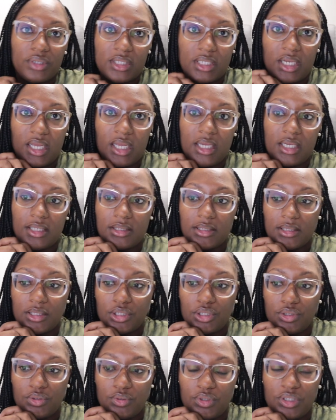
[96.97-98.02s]
today is
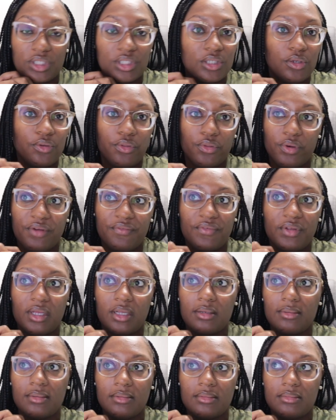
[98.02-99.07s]
to just go
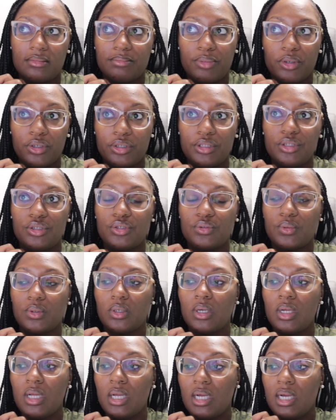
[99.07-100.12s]
thrifting per
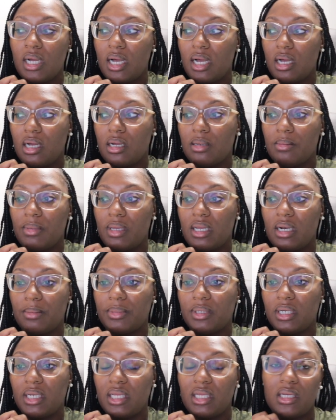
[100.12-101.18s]
usual, and I'm
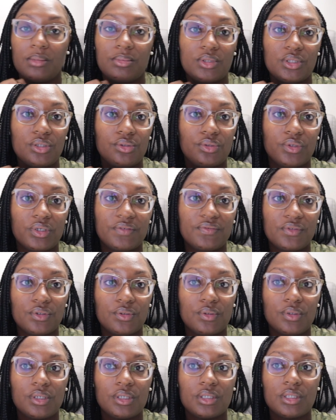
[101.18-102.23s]
gonna hit up 2 thrift
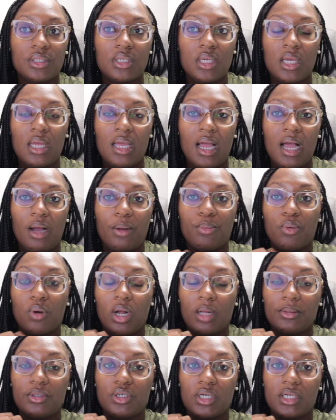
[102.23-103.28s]
stores. I'll
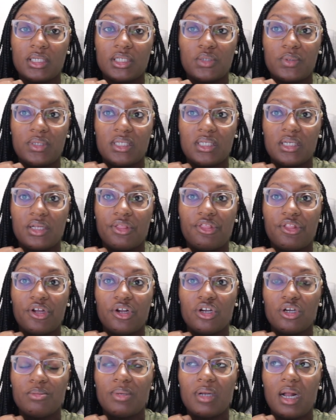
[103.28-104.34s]
probably try to squeeze in a
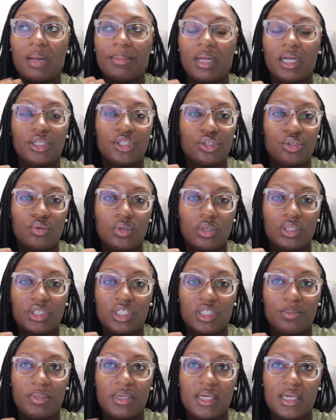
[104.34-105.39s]
third, but I'm not sure,
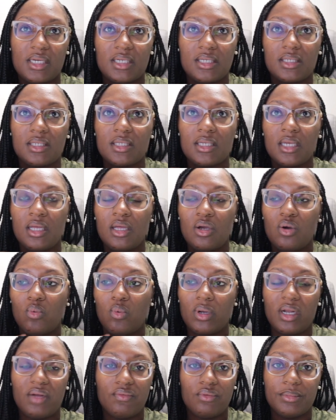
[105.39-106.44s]
just because
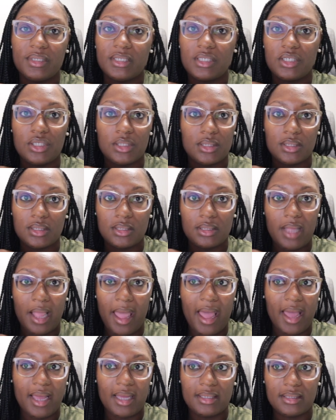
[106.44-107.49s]
one of them is just
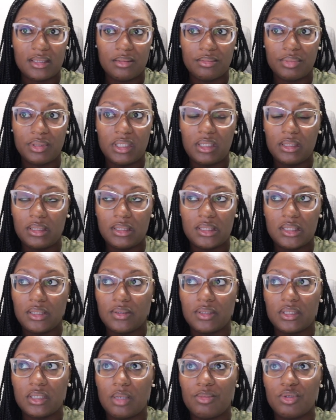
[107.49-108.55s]
ass completely, so
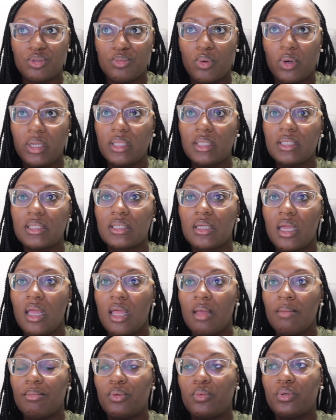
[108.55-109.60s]
it's almost pointless.
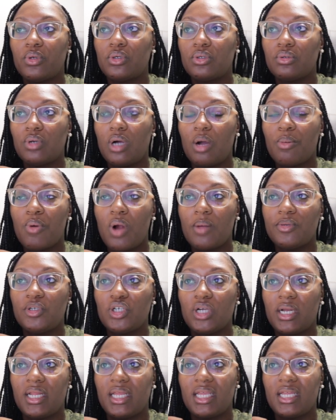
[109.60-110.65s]
But I'll probably
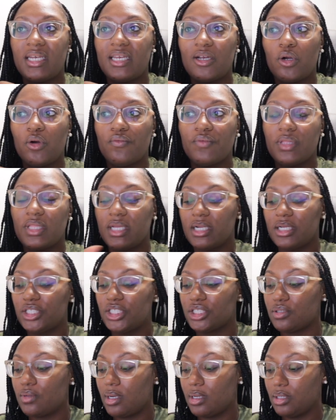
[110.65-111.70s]
try to end it over there
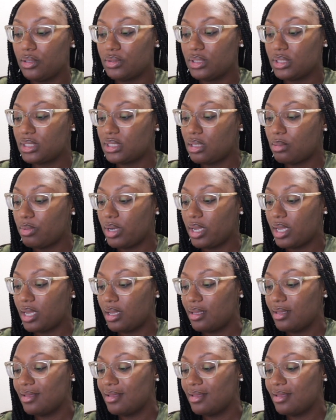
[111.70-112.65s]
just so I can go to Subway